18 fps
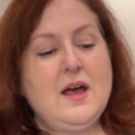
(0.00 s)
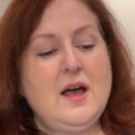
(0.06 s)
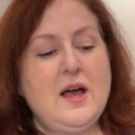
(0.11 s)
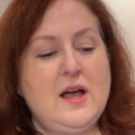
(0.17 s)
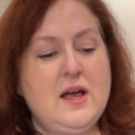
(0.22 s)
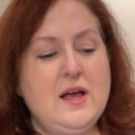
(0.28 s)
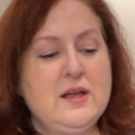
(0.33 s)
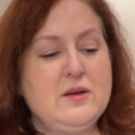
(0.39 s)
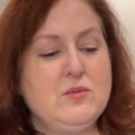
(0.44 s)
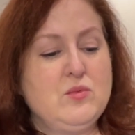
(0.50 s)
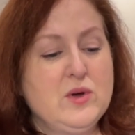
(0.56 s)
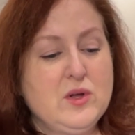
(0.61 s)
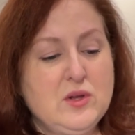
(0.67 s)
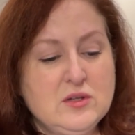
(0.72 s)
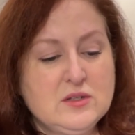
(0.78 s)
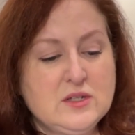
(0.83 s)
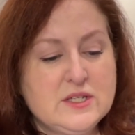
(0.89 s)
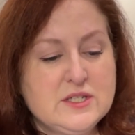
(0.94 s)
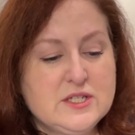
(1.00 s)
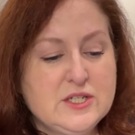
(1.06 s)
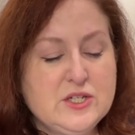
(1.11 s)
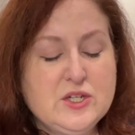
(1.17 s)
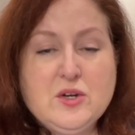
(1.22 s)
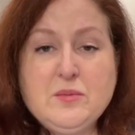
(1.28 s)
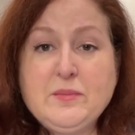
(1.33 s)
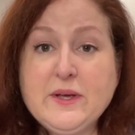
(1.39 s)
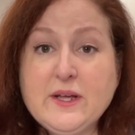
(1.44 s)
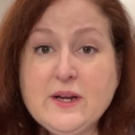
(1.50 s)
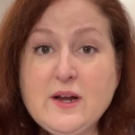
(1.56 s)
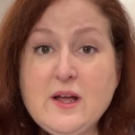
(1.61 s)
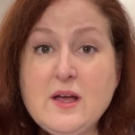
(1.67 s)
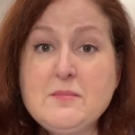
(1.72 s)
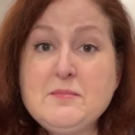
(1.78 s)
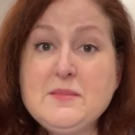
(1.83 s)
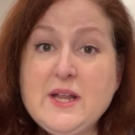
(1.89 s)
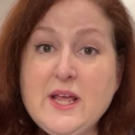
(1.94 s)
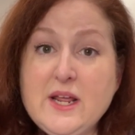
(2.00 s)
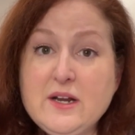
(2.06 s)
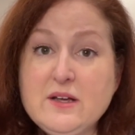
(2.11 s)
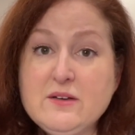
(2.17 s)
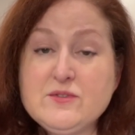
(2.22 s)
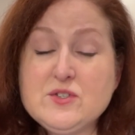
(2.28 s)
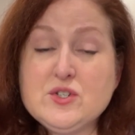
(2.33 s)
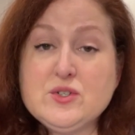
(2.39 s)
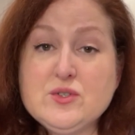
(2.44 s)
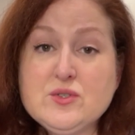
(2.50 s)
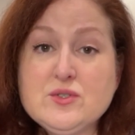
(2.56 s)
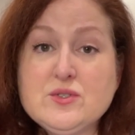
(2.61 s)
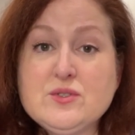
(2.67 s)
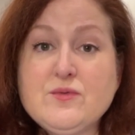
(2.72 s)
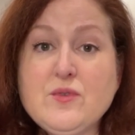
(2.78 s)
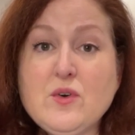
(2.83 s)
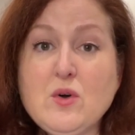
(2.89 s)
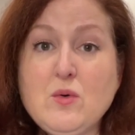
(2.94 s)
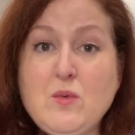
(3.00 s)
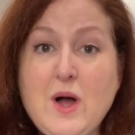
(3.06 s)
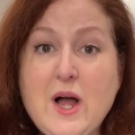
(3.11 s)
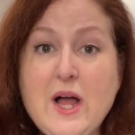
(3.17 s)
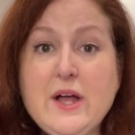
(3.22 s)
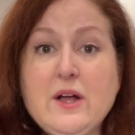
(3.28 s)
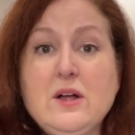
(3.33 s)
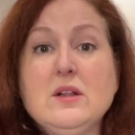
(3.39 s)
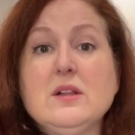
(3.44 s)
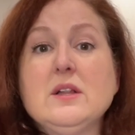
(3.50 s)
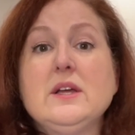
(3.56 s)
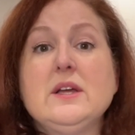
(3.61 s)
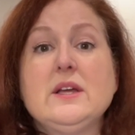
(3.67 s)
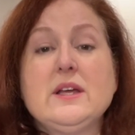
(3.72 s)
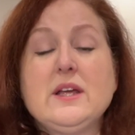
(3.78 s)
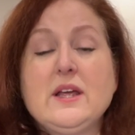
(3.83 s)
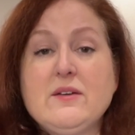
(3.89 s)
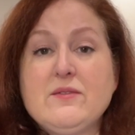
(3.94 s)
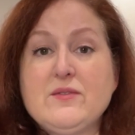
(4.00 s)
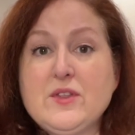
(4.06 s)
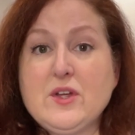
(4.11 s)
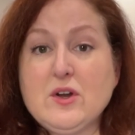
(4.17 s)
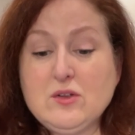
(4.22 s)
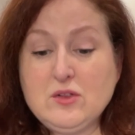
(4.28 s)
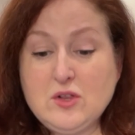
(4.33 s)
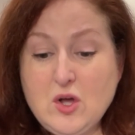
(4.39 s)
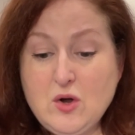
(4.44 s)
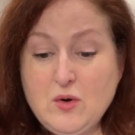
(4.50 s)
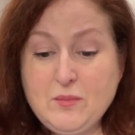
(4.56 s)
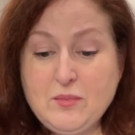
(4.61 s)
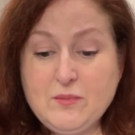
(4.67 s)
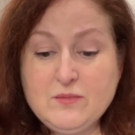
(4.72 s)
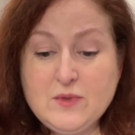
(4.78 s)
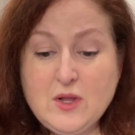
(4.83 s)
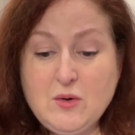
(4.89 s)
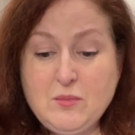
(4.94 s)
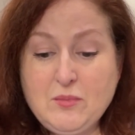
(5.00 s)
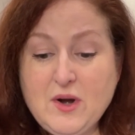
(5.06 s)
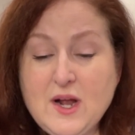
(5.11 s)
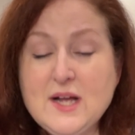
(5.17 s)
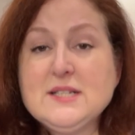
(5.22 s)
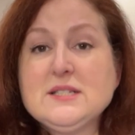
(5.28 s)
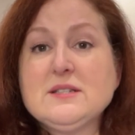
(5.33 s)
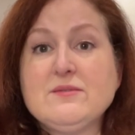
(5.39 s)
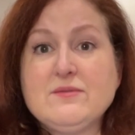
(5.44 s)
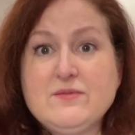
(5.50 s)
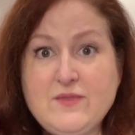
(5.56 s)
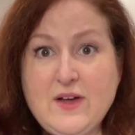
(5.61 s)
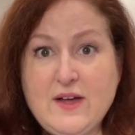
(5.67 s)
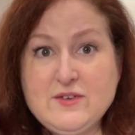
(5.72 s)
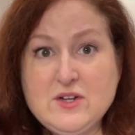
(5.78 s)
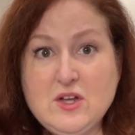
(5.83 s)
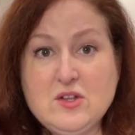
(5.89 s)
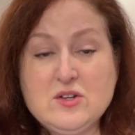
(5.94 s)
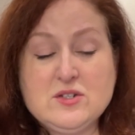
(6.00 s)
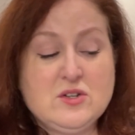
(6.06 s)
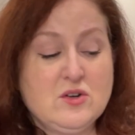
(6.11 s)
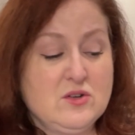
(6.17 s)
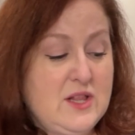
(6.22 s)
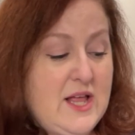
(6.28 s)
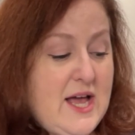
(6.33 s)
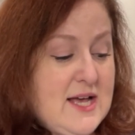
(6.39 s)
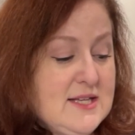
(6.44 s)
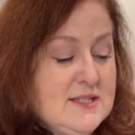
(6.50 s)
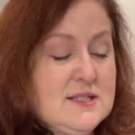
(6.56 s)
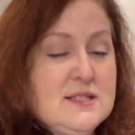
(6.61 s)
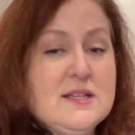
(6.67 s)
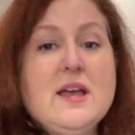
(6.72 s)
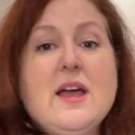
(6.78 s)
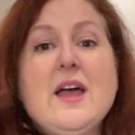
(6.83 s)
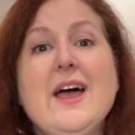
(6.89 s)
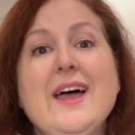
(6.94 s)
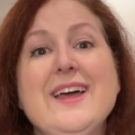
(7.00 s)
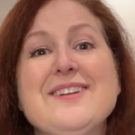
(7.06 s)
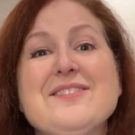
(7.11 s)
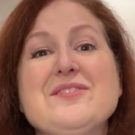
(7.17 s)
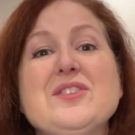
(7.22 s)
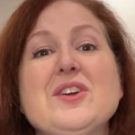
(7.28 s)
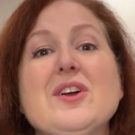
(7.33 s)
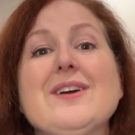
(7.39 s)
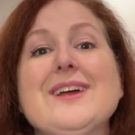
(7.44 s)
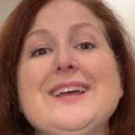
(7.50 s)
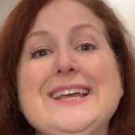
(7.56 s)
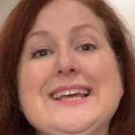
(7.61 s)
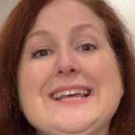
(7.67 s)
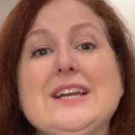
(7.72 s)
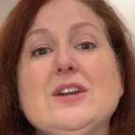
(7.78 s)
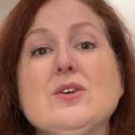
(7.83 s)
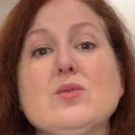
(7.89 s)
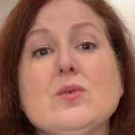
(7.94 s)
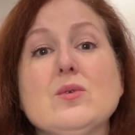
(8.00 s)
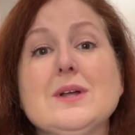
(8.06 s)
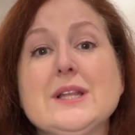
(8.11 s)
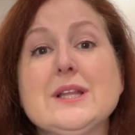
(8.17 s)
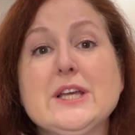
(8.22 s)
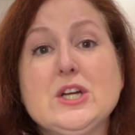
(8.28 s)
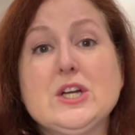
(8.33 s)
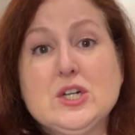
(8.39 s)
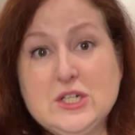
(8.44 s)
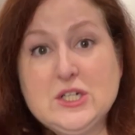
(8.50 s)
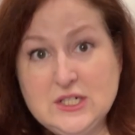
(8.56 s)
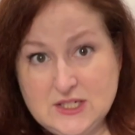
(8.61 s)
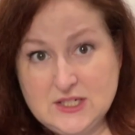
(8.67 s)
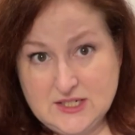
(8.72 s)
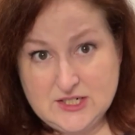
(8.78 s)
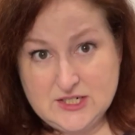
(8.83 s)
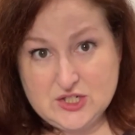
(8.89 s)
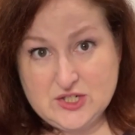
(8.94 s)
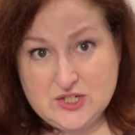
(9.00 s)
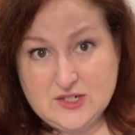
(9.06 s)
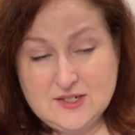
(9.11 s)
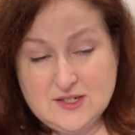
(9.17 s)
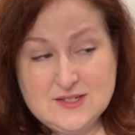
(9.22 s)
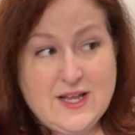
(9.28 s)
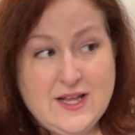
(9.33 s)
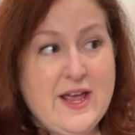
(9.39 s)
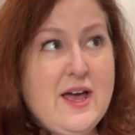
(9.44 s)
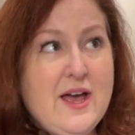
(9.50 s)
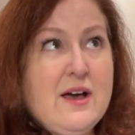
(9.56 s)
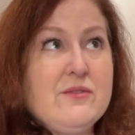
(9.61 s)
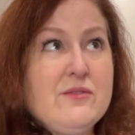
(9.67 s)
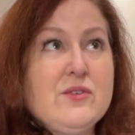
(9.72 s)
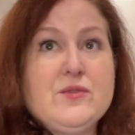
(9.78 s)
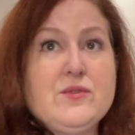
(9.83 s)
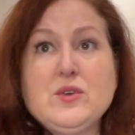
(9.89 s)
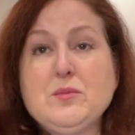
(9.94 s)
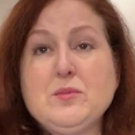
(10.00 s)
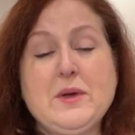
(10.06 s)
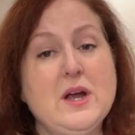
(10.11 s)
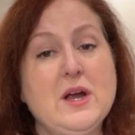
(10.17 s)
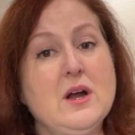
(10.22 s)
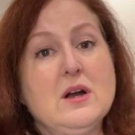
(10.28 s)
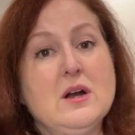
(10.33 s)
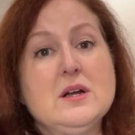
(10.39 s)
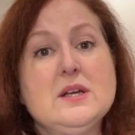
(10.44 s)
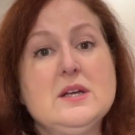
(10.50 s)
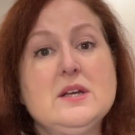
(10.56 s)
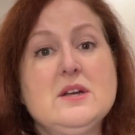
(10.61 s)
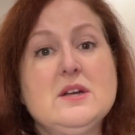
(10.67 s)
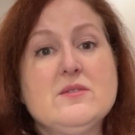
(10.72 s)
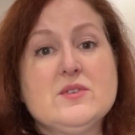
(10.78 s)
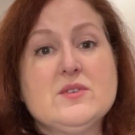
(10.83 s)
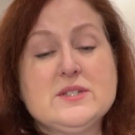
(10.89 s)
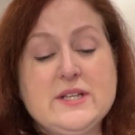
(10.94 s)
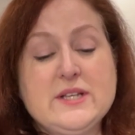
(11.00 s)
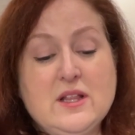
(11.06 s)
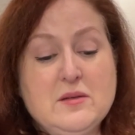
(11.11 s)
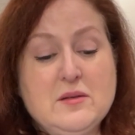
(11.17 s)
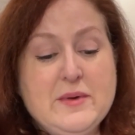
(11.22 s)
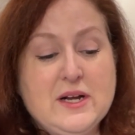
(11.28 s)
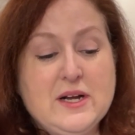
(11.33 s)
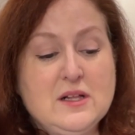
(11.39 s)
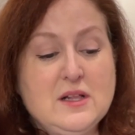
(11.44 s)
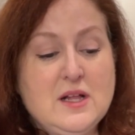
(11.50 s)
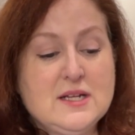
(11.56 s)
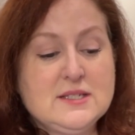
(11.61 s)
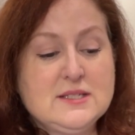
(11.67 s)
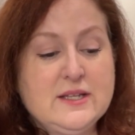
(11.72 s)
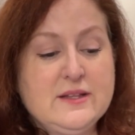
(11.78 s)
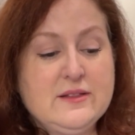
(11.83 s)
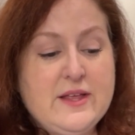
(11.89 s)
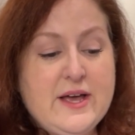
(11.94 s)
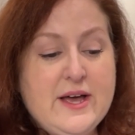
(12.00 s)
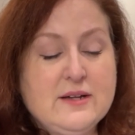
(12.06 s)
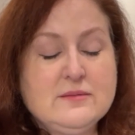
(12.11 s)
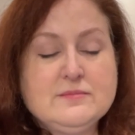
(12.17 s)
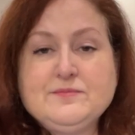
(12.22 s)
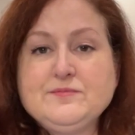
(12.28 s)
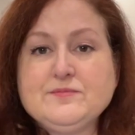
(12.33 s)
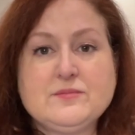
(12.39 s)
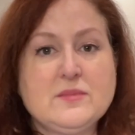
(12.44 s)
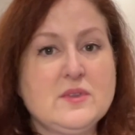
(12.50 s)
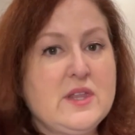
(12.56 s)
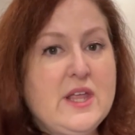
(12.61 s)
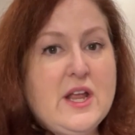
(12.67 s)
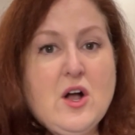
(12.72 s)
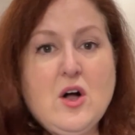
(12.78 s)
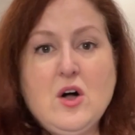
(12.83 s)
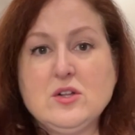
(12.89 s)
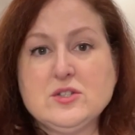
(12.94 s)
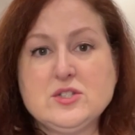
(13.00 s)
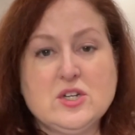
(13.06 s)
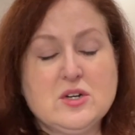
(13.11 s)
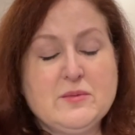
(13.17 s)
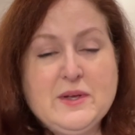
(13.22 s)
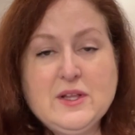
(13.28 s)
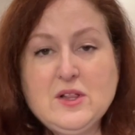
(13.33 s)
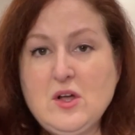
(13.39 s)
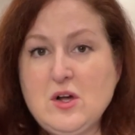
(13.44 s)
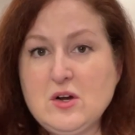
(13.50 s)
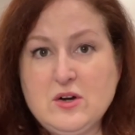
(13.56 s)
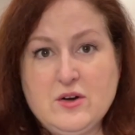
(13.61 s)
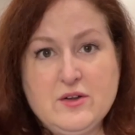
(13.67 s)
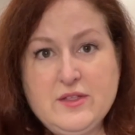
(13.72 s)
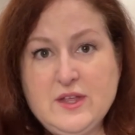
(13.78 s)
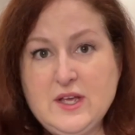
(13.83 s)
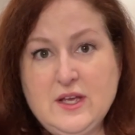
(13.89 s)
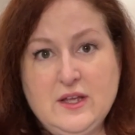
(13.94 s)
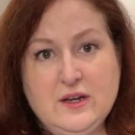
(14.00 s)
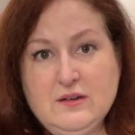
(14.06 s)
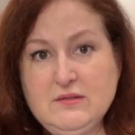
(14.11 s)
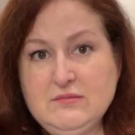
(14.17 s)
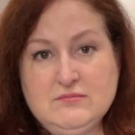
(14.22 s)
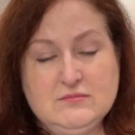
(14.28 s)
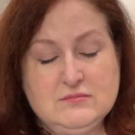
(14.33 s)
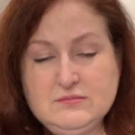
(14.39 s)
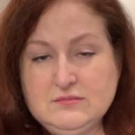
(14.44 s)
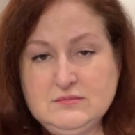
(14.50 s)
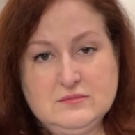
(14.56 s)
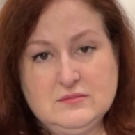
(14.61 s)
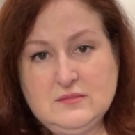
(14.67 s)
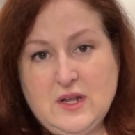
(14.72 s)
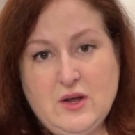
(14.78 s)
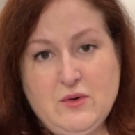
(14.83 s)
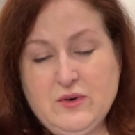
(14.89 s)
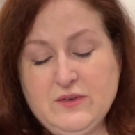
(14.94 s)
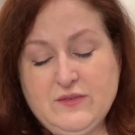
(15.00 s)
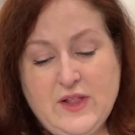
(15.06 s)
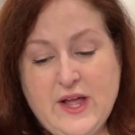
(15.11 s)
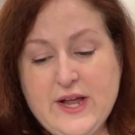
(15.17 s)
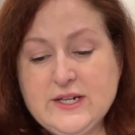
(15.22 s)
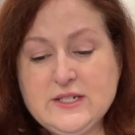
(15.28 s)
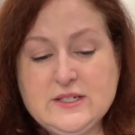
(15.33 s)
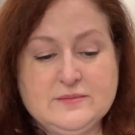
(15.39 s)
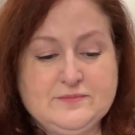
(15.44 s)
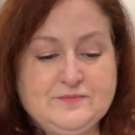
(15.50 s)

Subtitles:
I will continue to pick up native shoes for a while if they're low priced, $5 or less, and if they're in really good condition. Because I have a few pair for sale in my closet that they all took me longer than I would have liked.